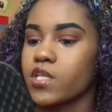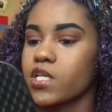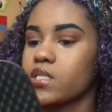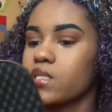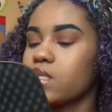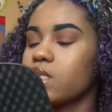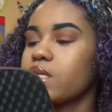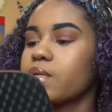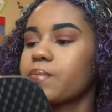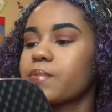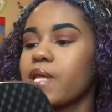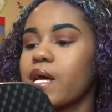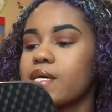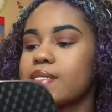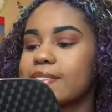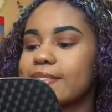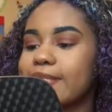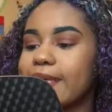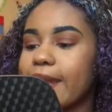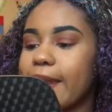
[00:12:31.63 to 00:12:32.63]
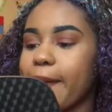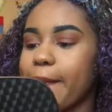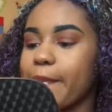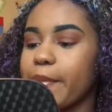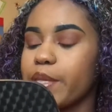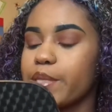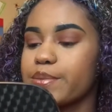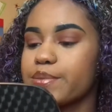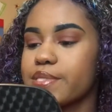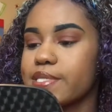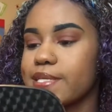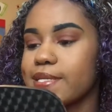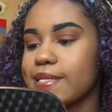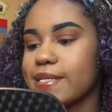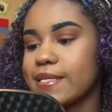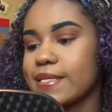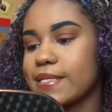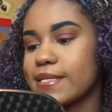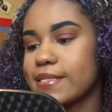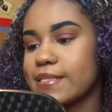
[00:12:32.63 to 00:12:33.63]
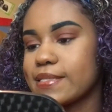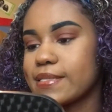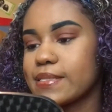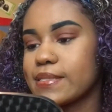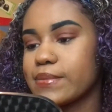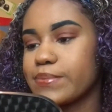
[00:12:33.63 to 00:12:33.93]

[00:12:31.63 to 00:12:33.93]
The lip gloss that I'm using is